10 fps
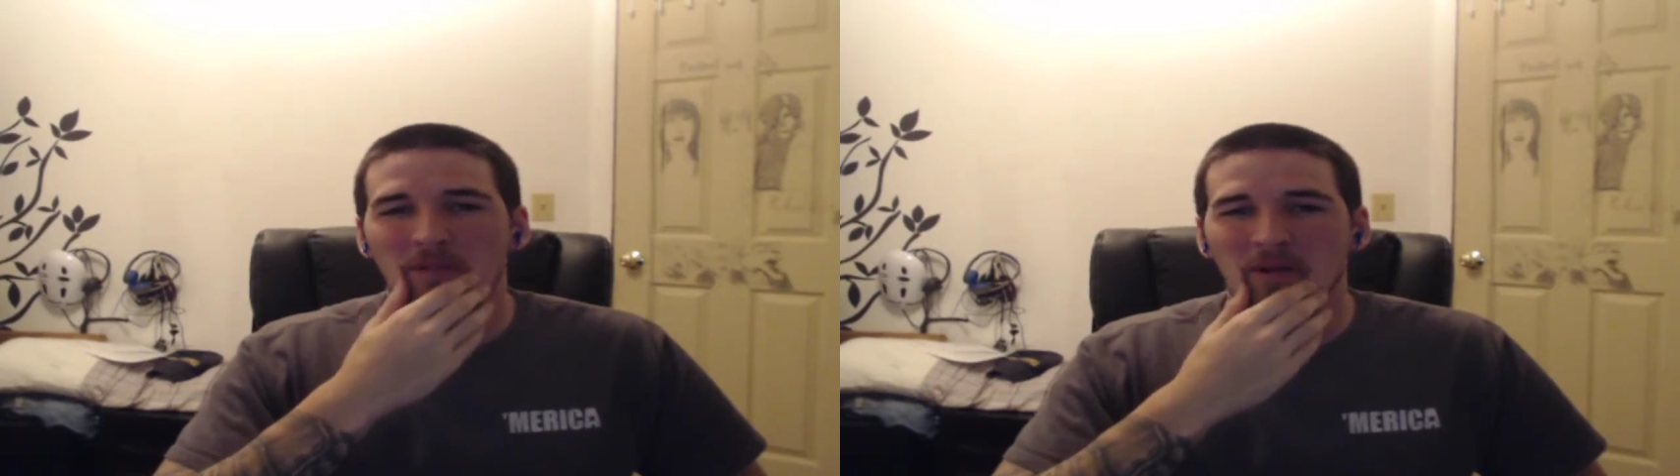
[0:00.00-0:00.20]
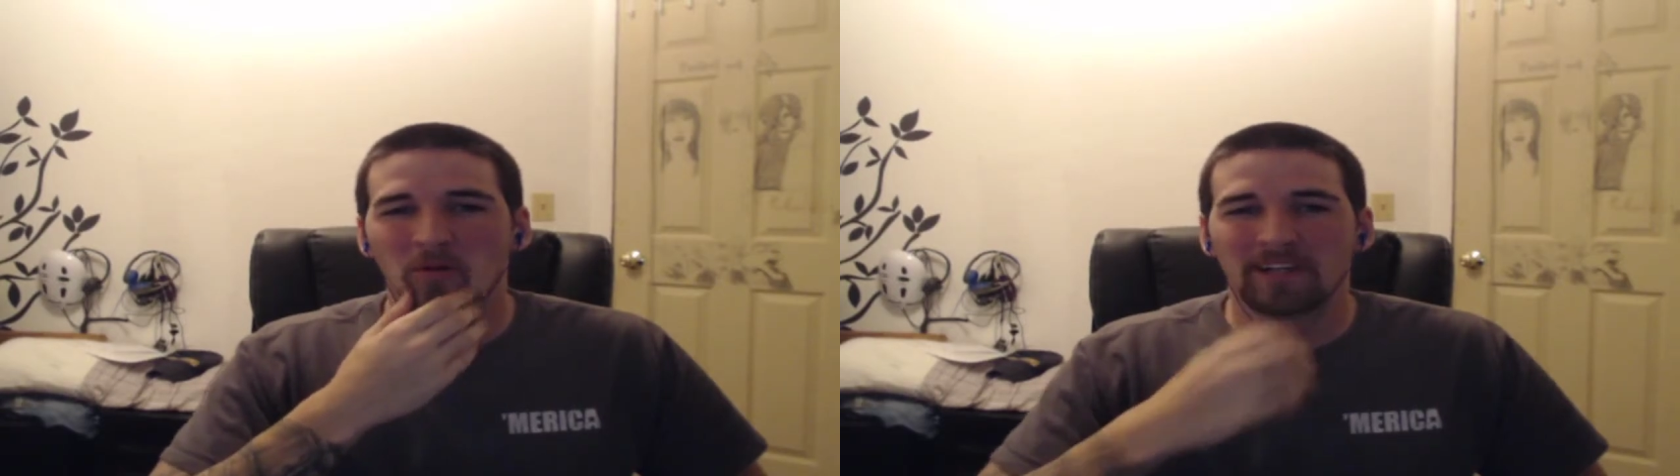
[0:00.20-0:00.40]

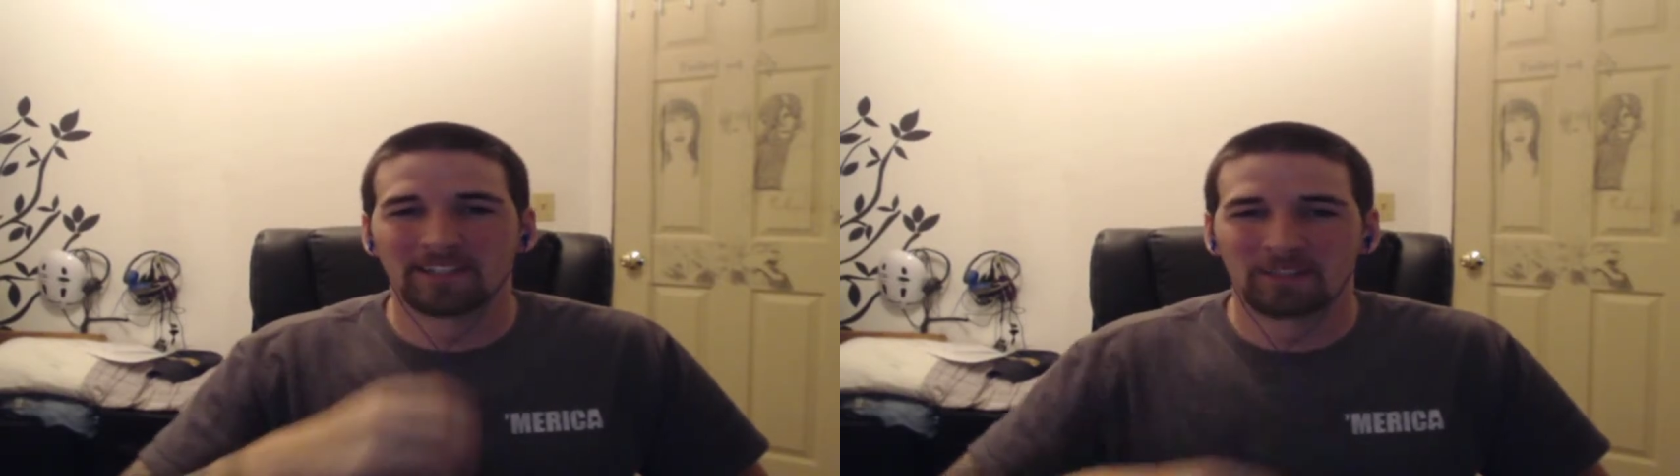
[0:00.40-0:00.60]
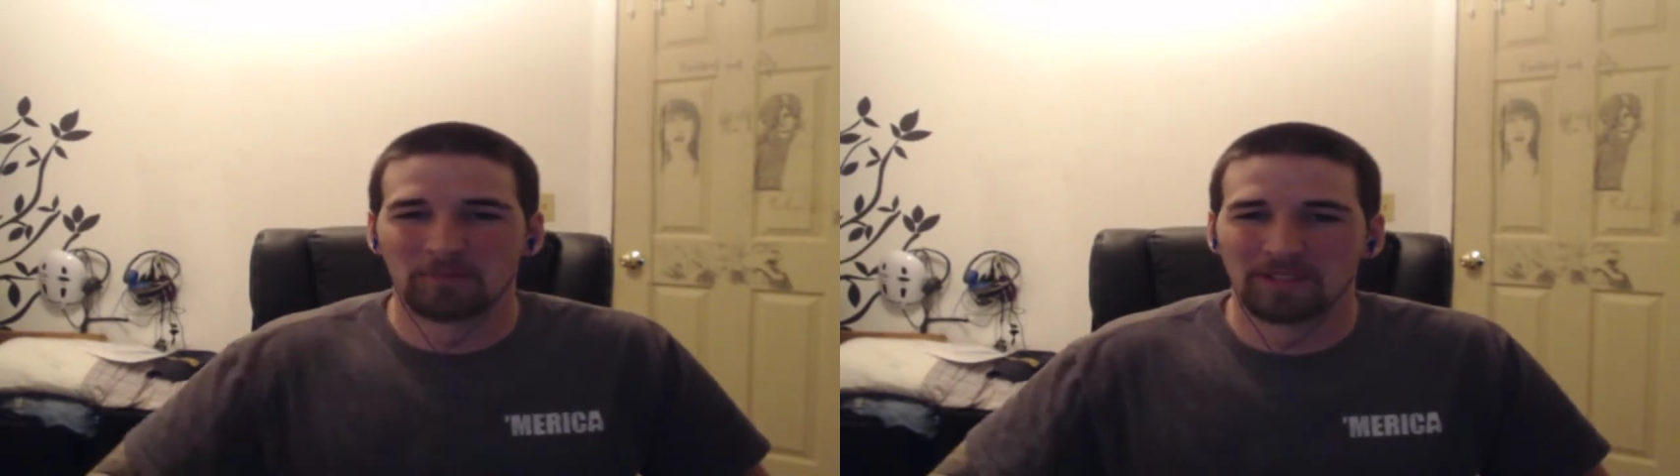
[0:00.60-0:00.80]
me away
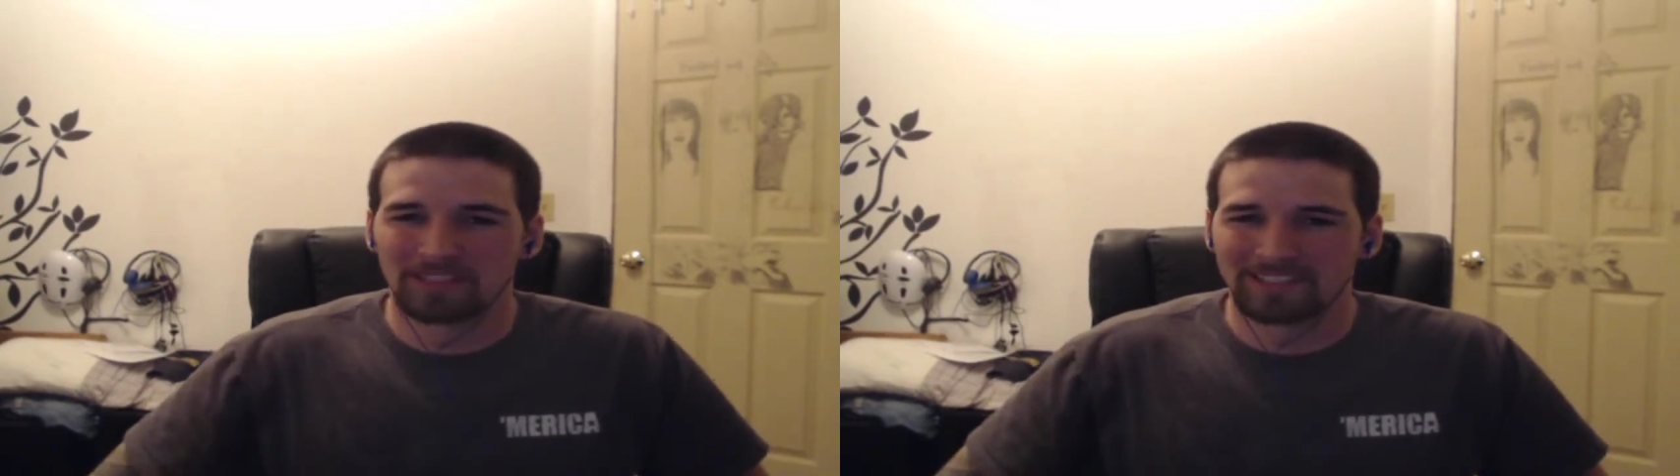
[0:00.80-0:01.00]
too much.